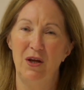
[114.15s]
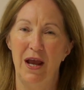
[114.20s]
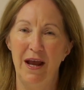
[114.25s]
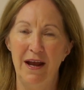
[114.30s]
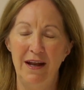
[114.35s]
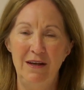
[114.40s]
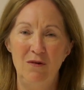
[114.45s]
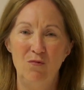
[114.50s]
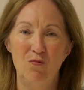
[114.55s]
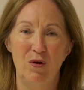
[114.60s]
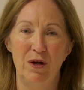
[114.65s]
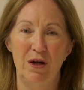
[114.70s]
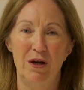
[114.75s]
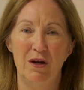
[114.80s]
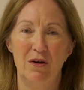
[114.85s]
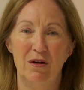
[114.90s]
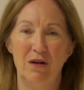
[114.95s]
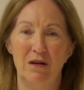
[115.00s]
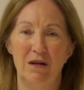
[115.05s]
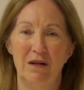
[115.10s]

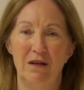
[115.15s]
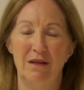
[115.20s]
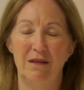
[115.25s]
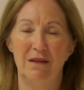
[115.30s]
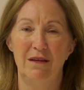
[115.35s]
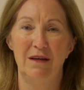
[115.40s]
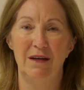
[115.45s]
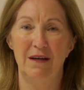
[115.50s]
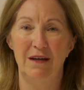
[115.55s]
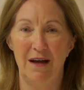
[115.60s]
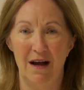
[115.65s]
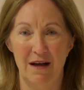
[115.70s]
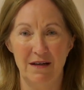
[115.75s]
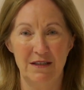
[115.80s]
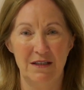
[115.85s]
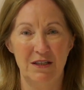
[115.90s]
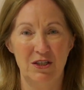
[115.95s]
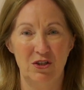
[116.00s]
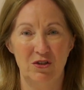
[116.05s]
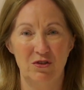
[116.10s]
Anywhere that
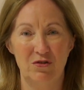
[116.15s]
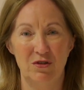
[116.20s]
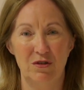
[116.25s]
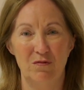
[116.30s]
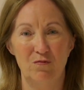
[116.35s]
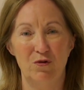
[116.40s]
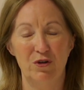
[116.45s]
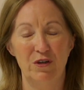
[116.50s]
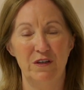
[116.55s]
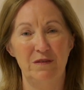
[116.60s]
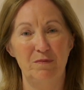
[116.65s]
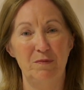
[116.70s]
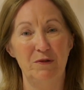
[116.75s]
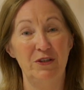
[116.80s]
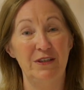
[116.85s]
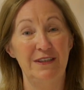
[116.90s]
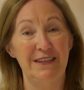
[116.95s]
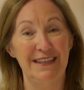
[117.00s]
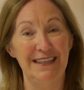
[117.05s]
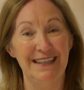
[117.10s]
God's children were
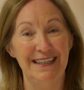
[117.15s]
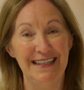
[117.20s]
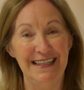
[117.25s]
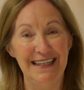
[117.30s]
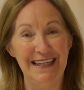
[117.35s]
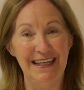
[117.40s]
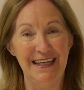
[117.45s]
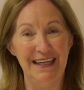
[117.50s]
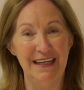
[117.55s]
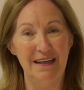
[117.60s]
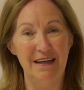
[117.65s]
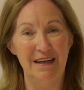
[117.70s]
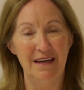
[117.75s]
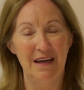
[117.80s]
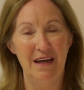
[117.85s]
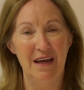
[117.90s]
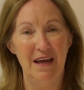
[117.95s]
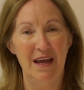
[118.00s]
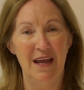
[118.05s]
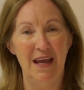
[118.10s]
experiencing a need
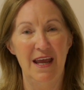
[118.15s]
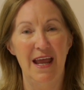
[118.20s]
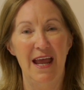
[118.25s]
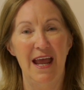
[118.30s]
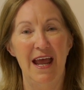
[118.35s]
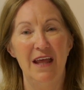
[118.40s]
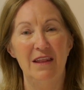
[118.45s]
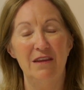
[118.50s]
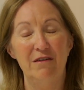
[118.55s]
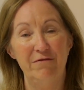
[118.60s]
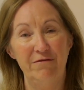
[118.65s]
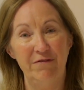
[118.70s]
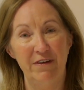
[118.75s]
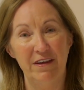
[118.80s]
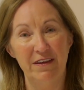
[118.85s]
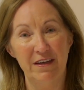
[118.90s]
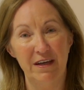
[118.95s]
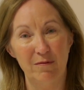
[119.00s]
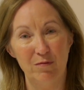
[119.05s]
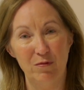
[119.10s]
and the
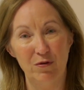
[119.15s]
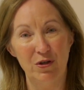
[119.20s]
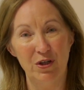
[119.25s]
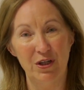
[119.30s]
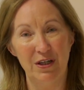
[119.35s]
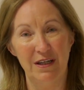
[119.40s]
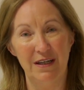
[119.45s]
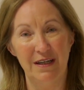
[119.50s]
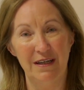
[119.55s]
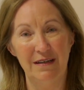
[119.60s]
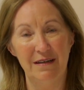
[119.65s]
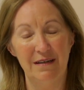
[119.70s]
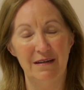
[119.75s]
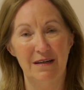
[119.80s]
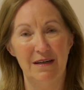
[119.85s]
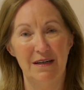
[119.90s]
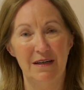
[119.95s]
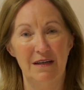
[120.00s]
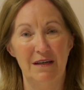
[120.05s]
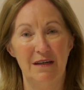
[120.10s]
faith community
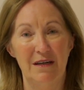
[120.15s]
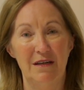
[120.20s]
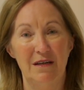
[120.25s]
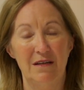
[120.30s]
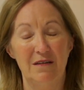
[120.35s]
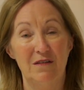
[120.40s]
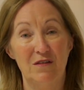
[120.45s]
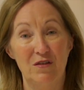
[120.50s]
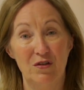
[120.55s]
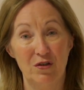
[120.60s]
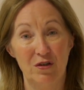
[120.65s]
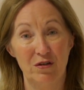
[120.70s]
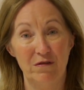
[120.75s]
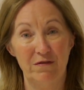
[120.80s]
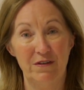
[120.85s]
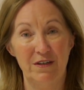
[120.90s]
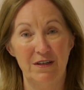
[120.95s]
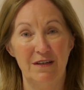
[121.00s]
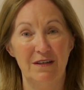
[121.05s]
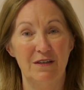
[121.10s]

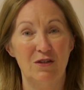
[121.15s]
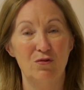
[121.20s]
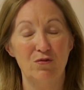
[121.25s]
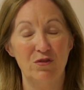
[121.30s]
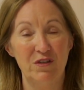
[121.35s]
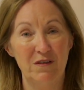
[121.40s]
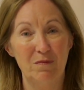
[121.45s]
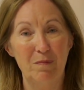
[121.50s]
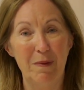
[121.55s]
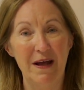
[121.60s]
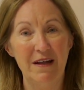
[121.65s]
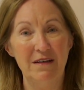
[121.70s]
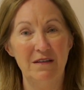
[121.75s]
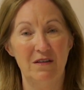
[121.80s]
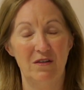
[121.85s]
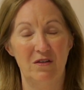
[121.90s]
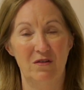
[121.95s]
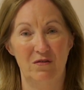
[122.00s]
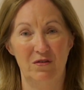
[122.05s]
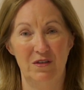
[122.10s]
served to respond
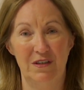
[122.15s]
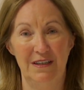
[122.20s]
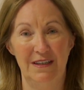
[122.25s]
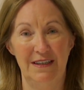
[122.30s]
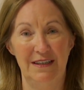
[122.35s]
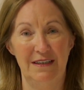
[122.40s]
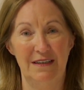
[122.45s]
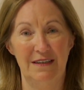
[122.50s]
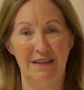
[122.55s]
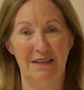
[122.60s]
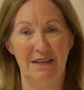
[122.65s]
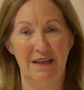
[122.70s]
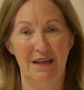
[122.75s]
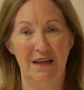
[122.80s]
to those needs.